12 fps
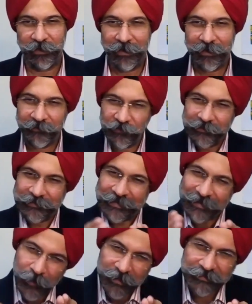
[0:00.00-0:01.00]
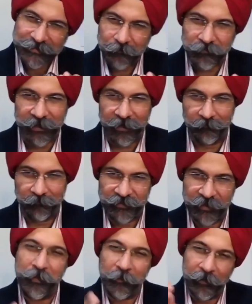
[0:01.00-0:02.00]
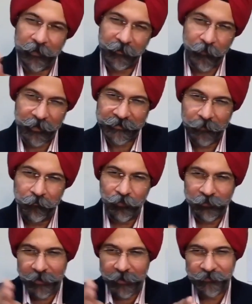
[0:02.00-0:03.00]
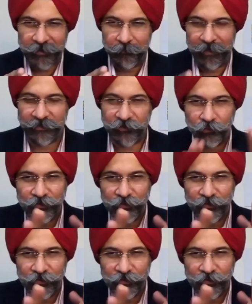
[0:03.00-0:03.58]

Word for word: It's just requires some time. Some people require some more time, some less.